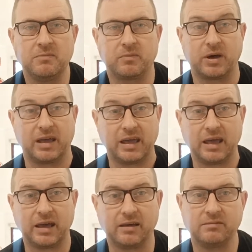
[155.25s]
But
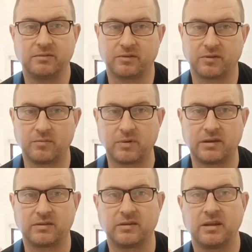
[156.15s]
here, for some
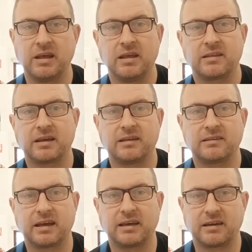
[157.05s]
reason, they
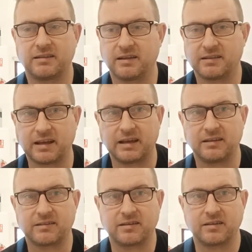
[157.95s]
take the date